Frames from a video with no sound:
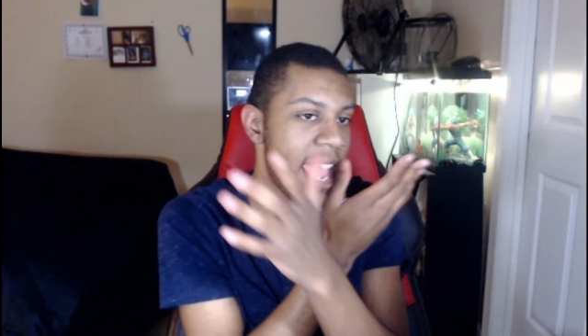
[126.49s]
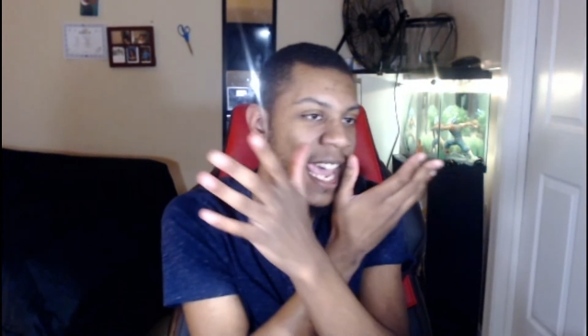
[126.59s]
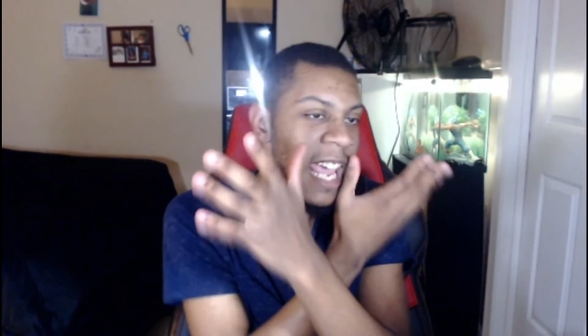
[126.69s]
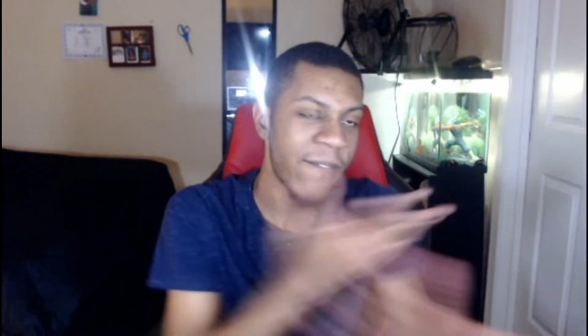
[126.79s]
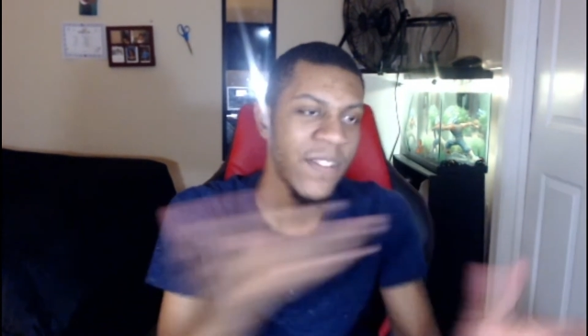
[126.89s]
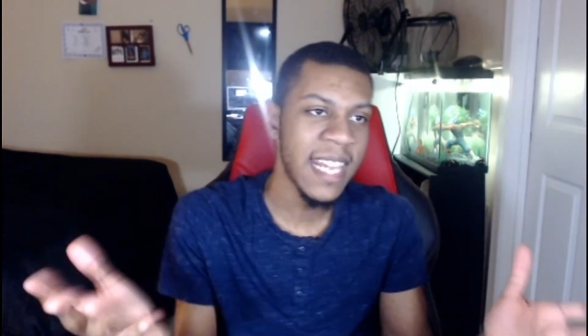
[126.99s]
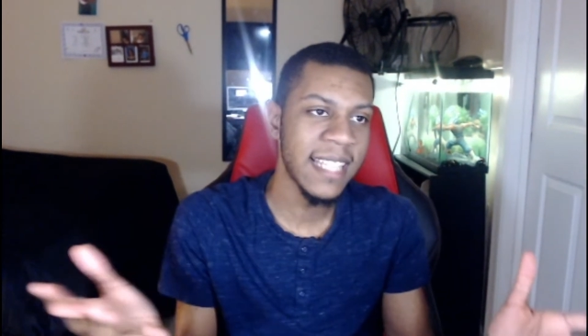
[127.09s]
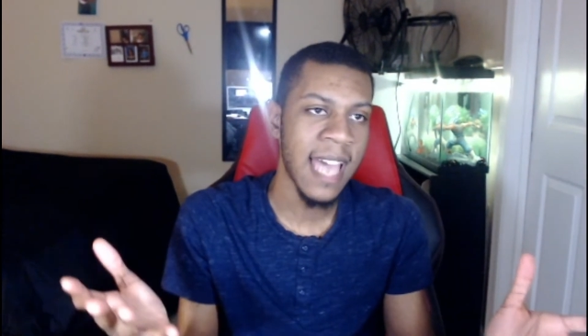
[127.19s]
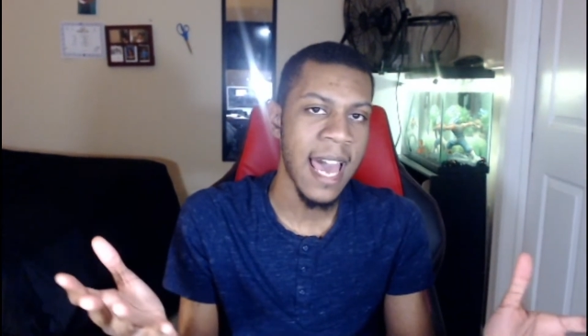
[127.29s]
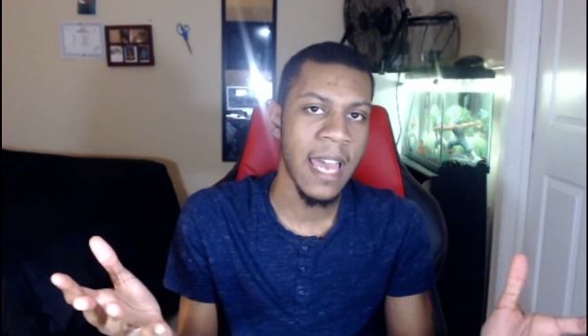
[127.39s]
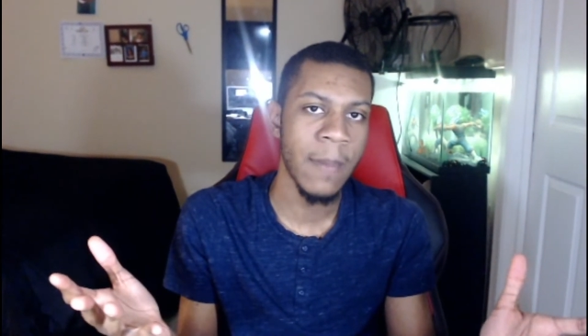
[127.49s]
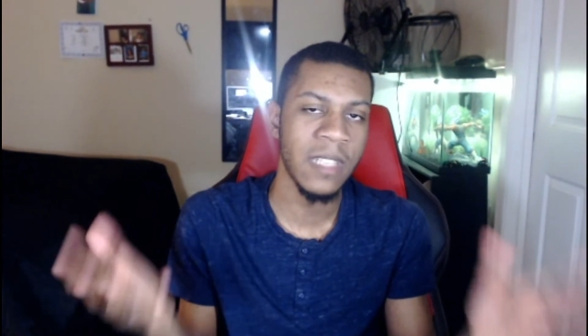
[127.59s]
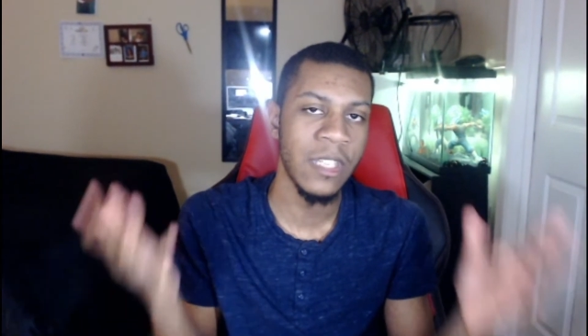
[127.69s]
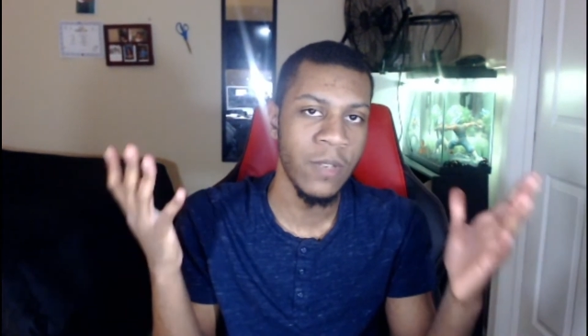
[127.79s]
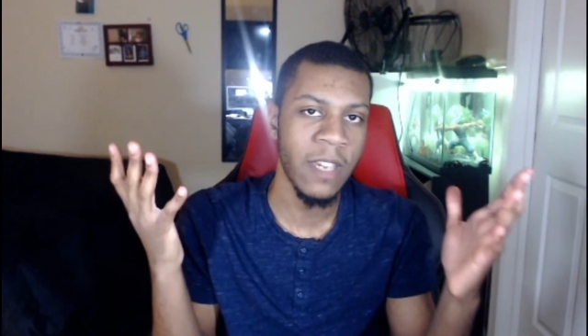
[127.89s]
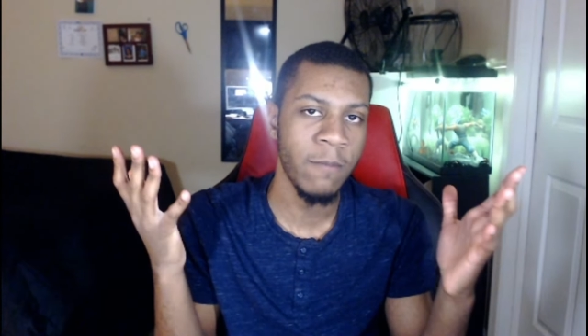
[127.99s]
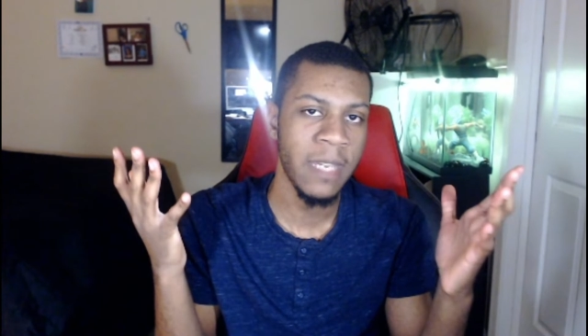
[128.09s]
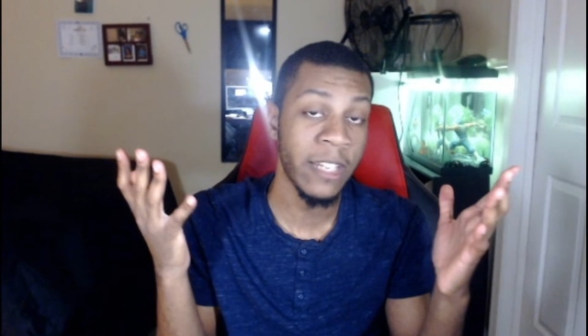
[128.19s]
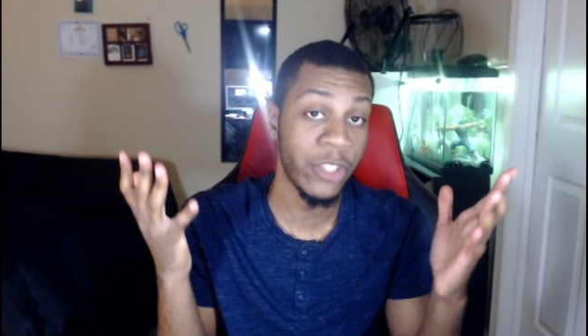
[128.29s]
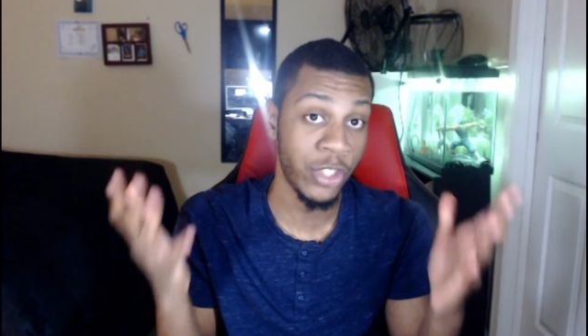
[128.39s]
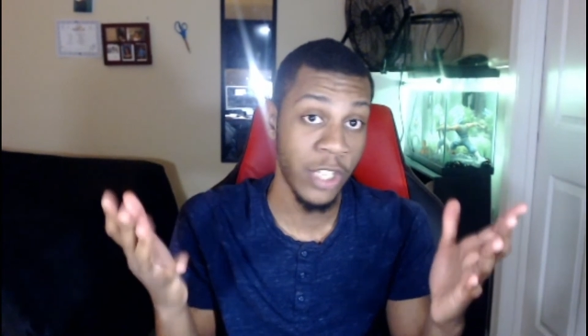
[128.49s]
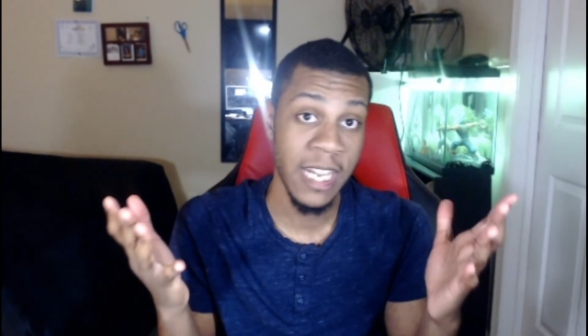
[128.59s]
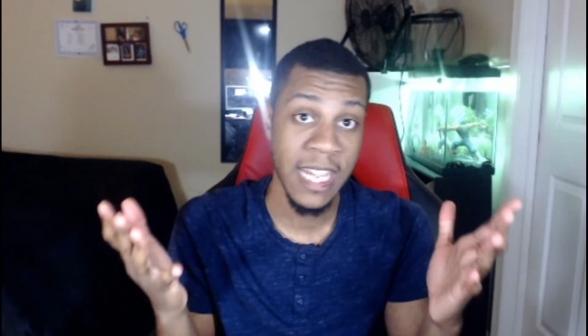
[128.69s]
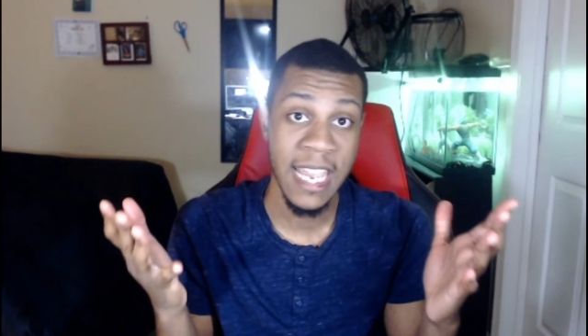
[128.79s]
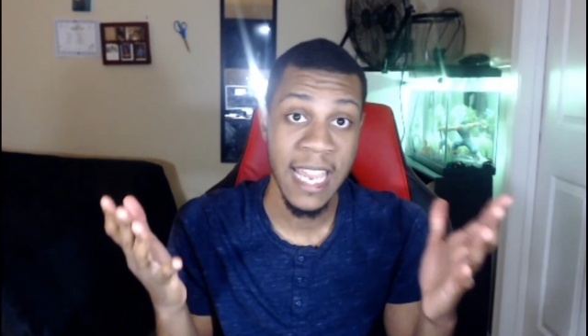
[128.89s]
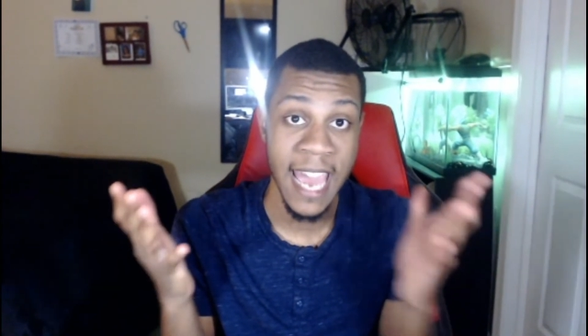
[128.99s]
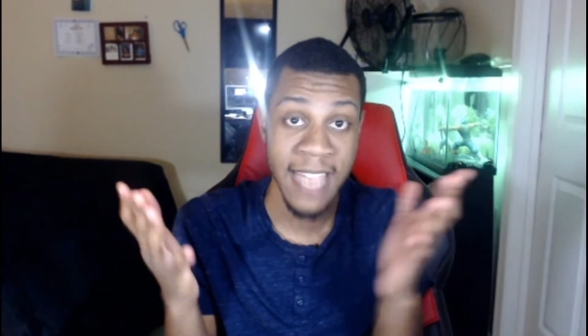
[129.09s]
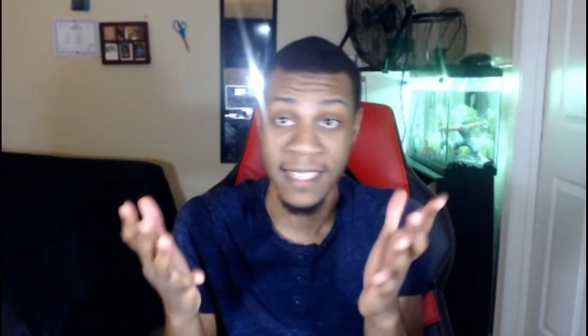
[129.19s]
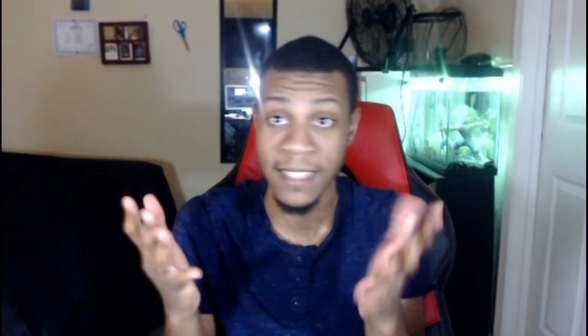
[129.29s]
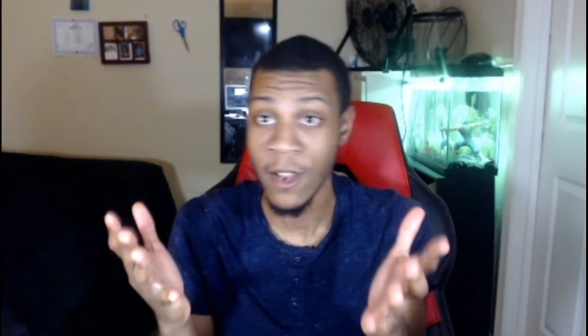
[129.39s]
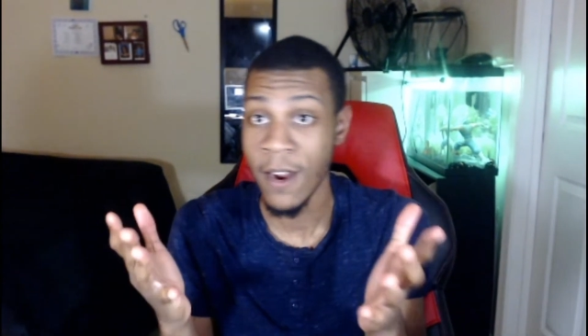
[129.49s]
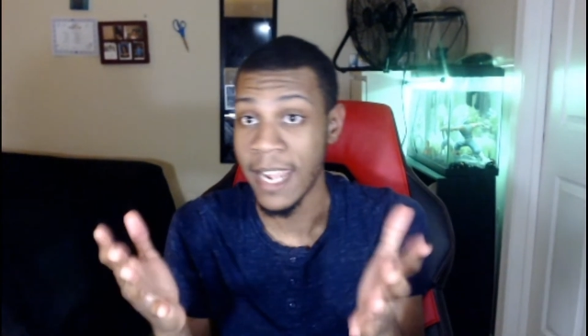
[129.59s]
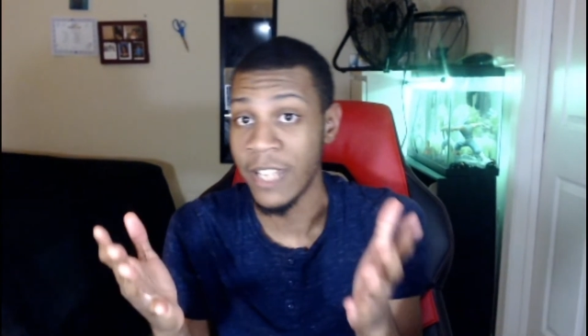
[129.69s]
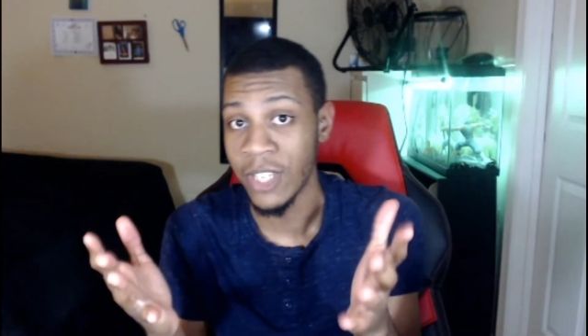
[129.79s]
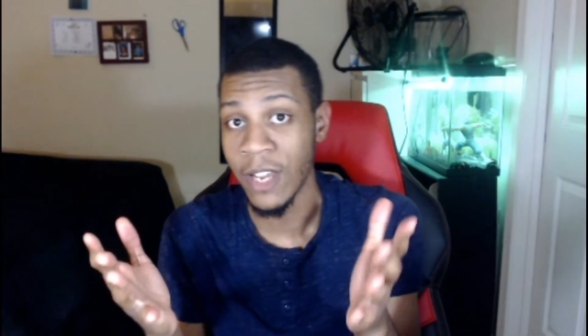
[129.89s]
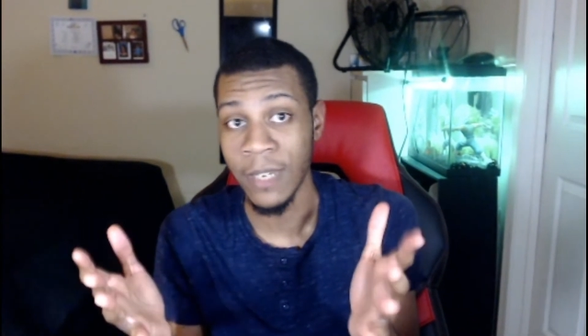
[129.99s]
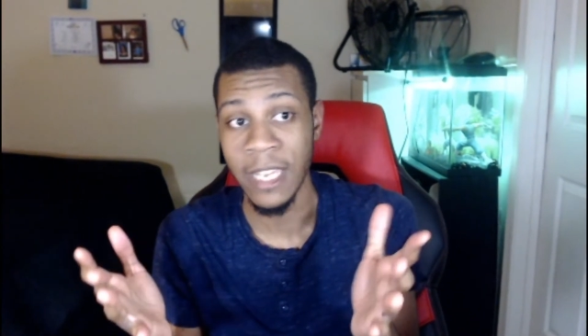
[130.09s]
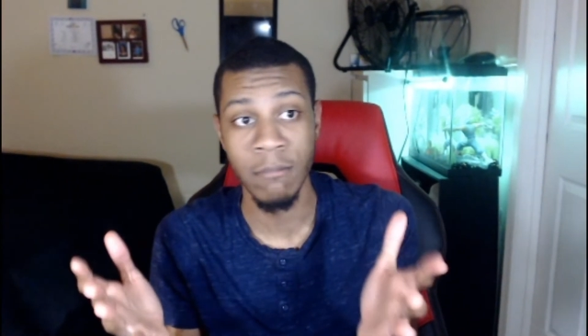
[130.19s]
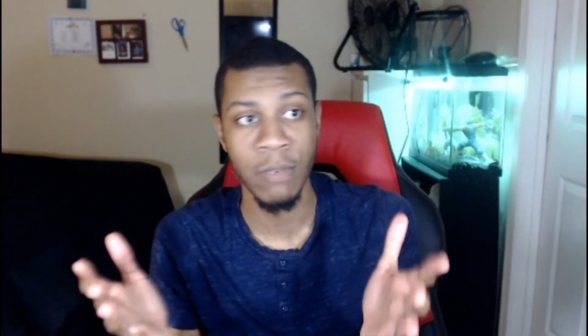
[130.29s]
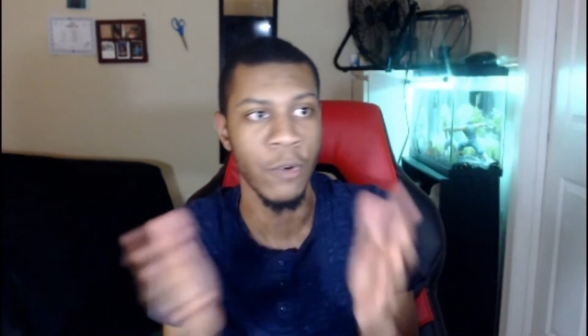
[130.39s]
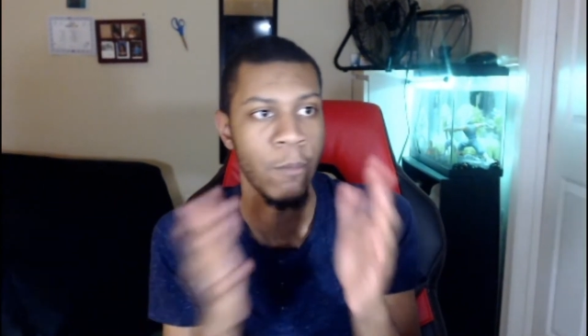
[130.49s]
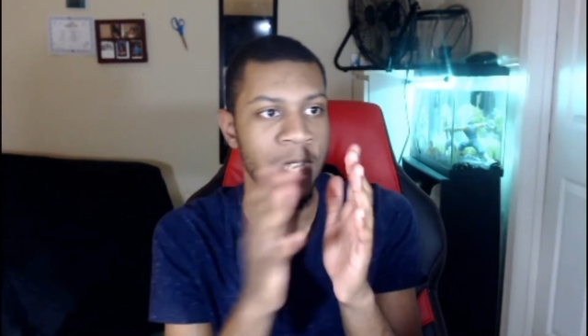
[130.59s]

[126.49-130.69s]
infinite times, and you give me a shitty SSR AGL Kid Buu,